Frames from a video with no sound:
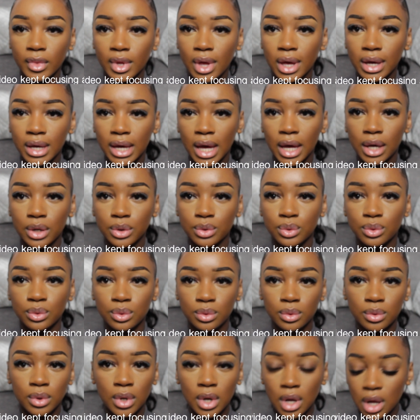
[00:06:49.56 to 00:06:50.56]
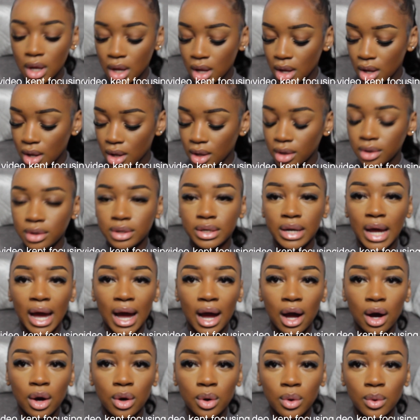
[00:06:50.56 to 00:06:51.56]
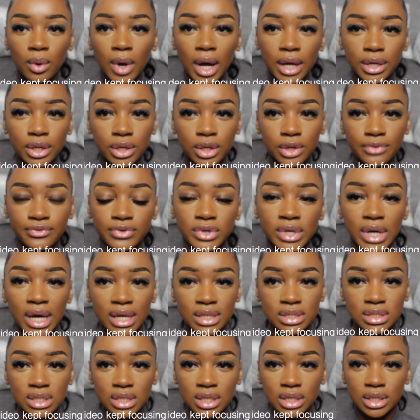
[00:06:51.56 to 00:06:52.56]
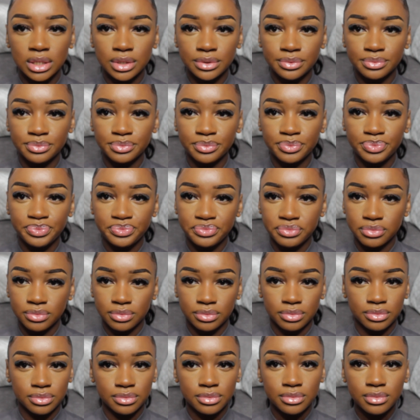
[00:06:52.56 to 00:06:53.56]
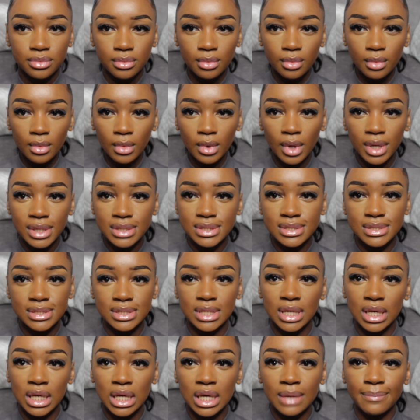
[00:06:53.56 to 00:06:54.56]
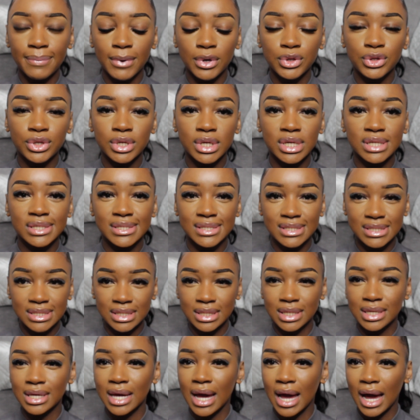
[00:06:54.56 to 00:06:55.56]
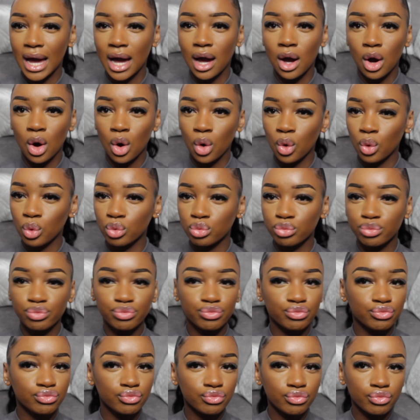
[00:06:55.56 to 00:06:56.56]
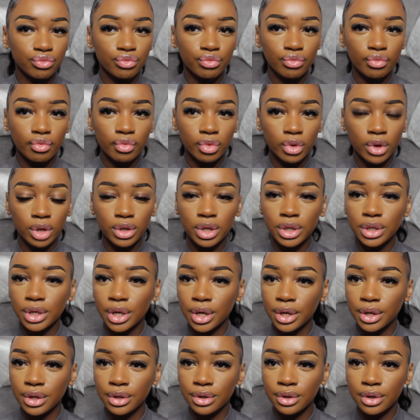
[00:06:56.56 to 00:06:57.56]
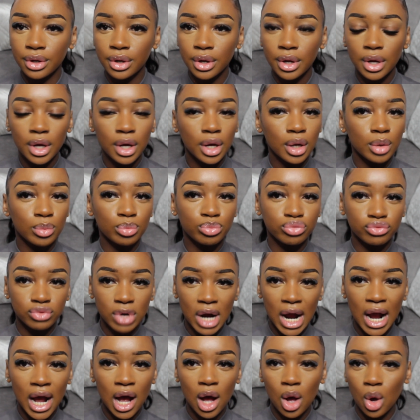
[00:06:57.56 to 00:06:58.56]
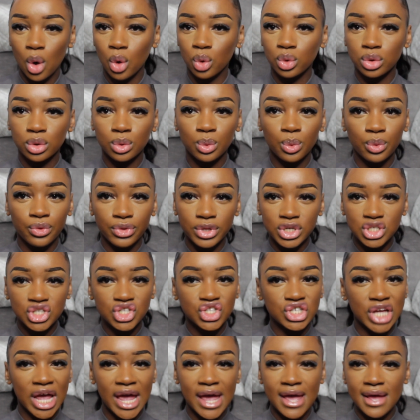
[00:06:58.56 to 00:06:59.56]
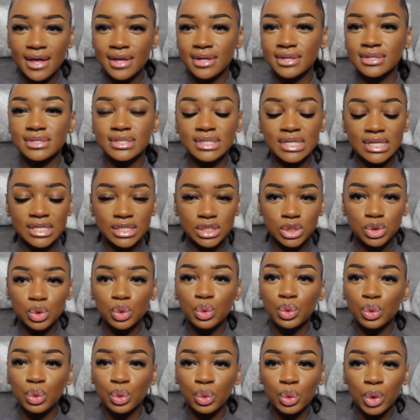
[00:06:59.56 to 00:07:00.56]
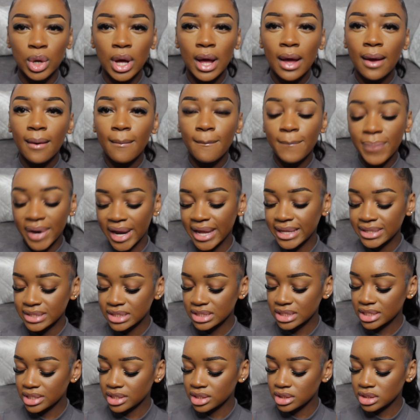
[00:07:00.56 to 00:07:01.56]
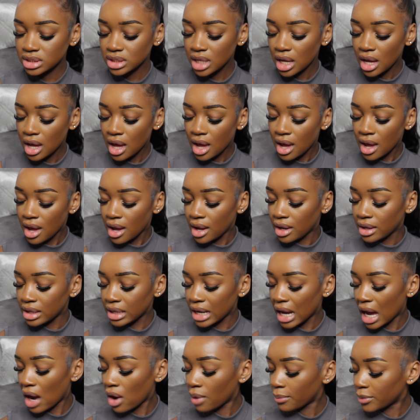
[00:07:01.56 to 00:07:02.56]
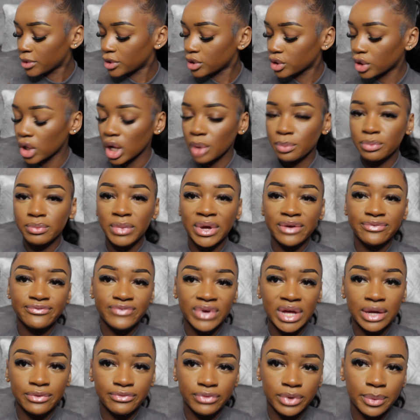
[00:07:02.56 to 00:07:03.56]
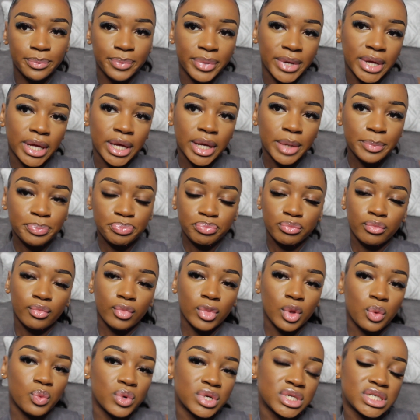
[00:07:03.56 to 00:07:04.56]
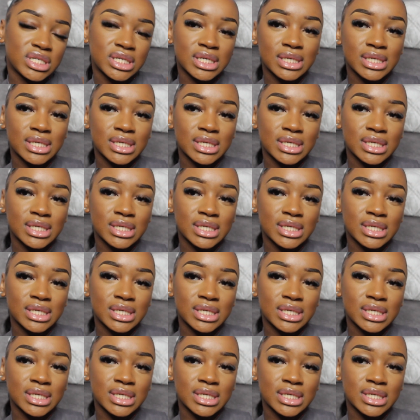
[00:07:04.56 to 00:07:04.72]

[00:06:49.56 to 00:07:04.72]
Okay, cool. Now I don't know if you guys can see, but you can see how, you know, brown, all the shades, it's all blended. Now I'm gonna go with my favorite bit, which